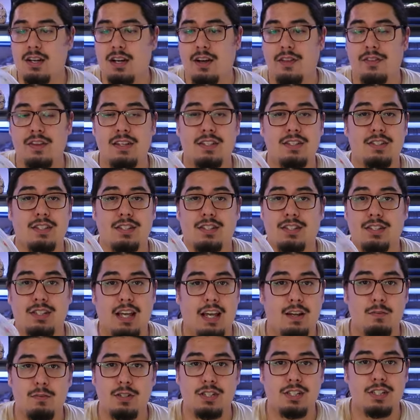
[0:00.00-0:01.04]
This is a
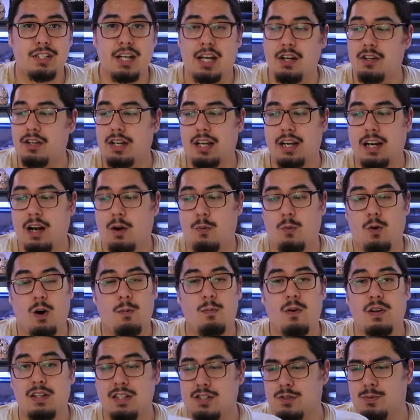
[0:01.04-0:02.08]
sandwich container. You get it at
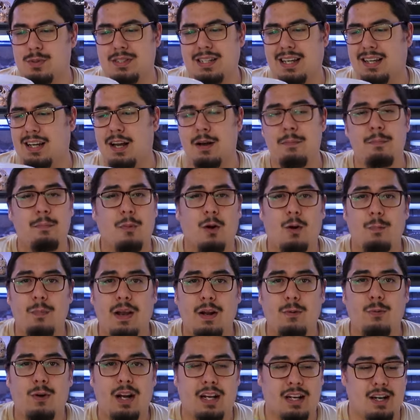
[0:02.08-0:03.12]
Walmart. This one's like a
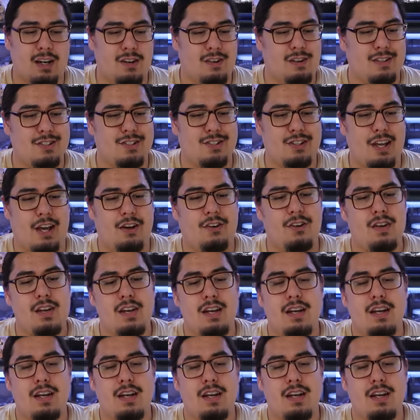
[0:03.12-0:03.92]
mermaid one. I got it on sale.